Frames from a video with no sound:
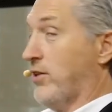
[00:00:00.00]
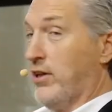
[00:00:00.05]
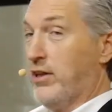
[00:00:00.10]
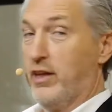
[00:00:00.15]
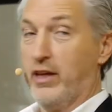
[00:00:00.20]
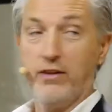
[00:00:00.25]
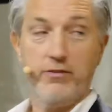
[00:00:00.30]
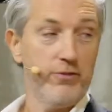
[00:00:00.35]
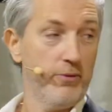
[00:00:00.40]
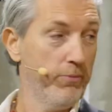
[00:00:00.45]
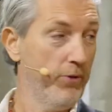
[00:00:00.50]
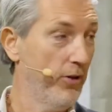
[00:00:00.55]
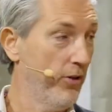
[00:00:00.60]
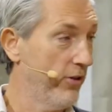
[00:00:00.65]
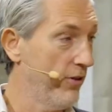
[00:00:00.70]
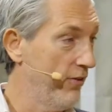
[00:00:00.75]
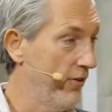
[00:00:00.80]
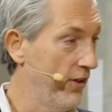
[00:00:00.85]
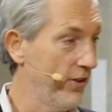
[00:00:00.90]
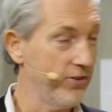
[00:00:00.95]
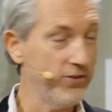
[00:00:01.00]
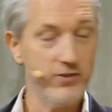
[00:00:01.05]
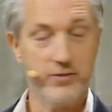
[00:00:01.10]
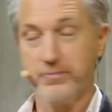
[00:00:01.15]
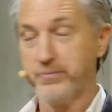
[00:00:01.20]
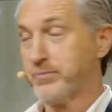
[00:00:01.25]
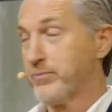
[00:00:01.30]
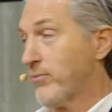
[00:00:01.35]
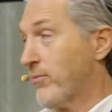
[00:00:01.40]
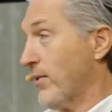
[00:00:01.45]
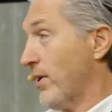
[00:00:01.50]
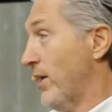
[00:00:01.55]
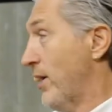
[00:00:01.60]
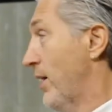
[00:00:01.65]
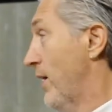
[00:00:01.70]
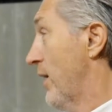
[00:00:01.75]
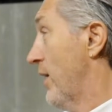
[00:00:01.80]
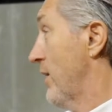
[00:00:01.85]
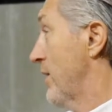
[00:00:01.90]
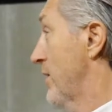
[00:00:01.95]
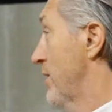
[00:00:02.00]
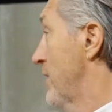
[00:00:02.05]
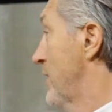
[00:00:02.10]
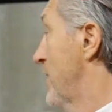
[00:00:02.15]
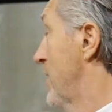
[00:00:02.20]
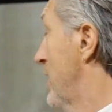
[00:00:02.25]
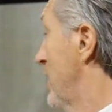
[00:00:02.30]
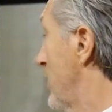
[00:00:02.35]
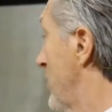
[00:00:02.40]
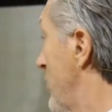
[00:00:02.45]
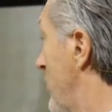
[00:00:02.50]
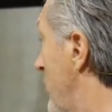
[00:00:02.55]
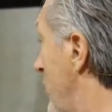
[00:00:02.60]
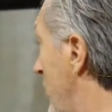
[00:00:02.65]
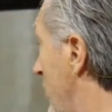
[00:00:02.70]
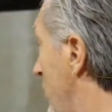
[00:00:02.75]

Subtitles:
I think, for both of us. To the